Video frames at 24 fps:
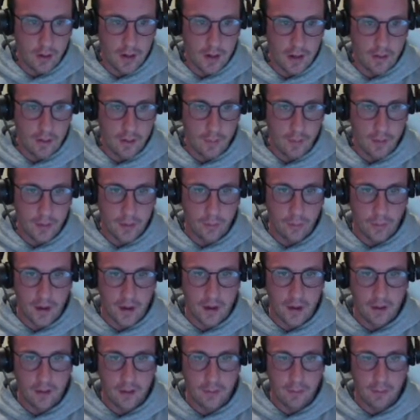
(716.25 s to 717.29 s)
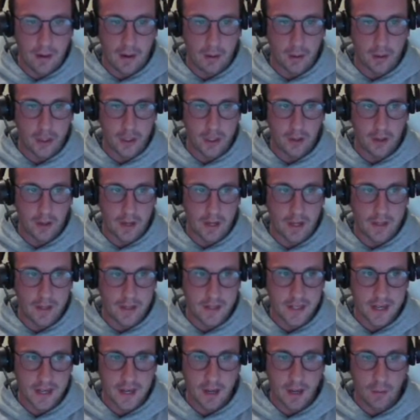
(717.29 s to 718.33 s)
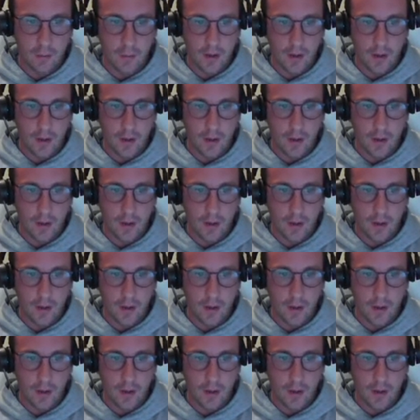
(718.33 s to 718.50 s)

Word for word: Now that we ran this PowerShell ISE again,